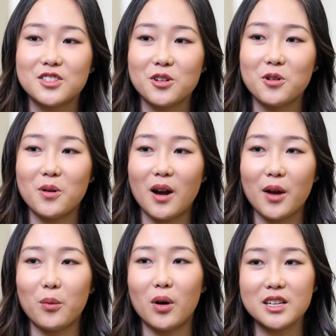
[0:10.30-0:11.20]
So I
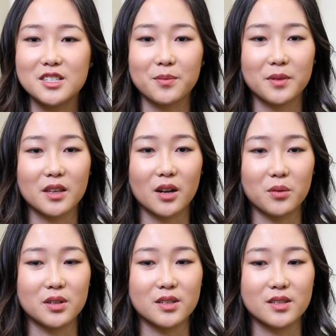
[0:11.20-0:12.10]
wanted something that
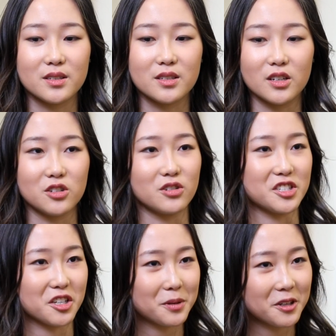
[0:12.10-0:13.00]
was
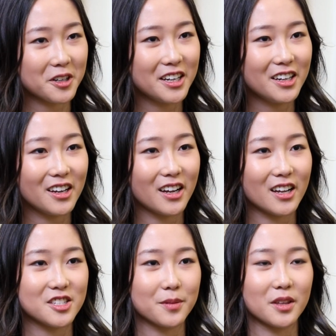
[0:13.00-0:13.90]
interdisciplinary
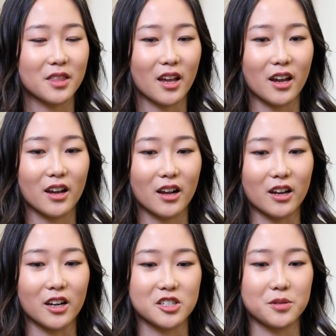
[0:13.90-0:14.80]
and something that
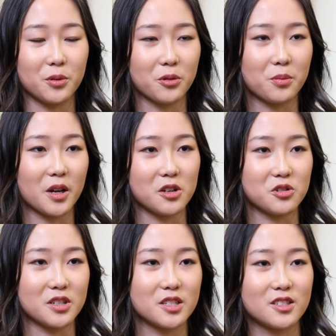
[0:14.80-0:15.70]
connected both my
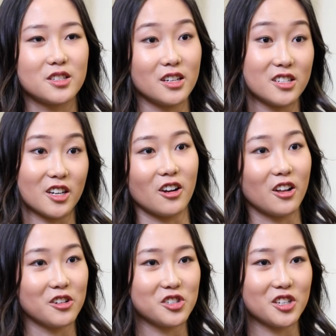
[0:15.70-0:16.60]
interests in
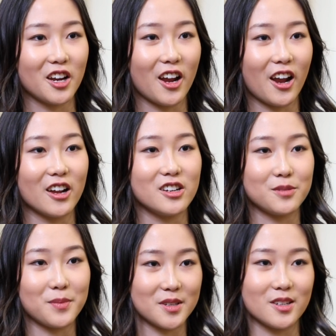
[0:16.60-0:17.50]
technology
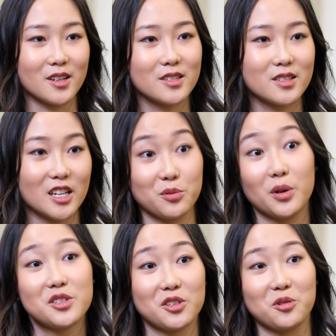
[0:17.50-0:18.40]
and business, as
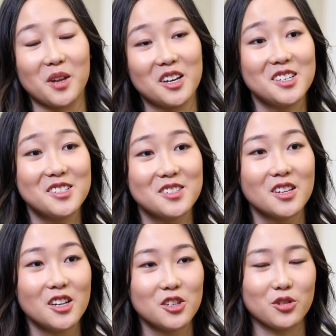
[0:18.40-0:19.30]
well as the humanities.
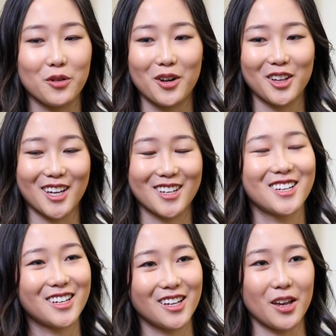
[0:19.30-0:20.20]
So I felt
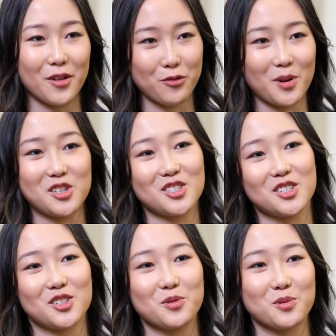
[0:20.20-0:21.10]
like information
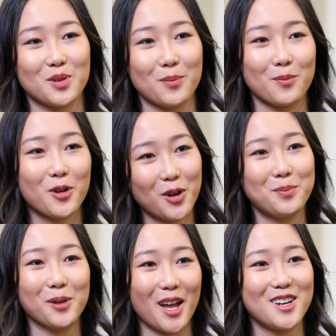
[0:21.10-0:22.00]
systems was a good
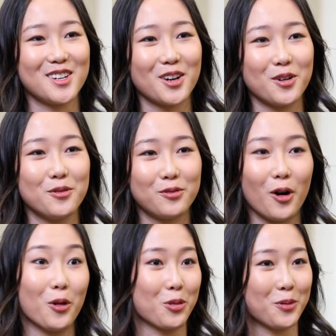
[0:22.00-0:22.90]
blend of
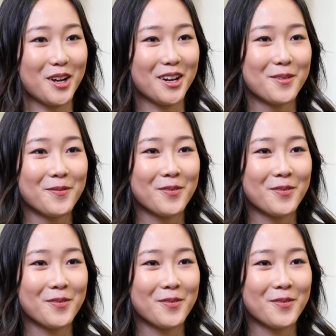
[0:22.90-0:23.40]
all three.